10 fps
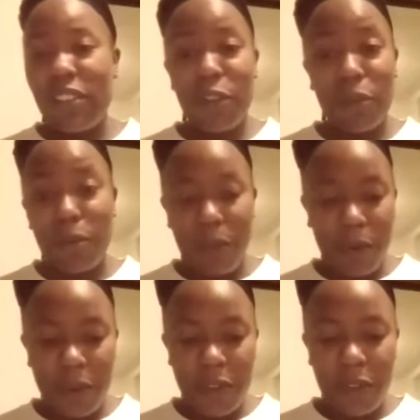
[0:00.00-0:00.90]

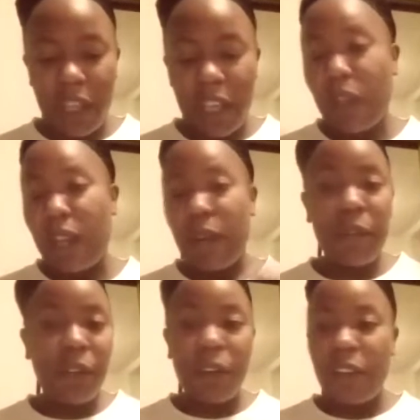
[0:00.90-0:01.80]
curable. So they'll come
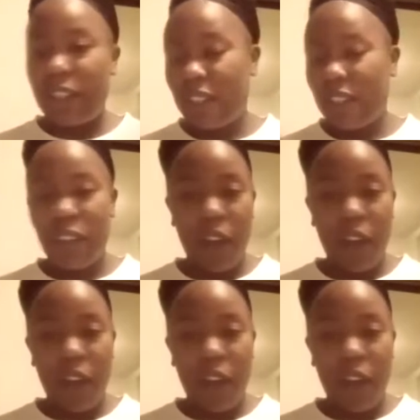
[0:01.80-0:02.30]
and go as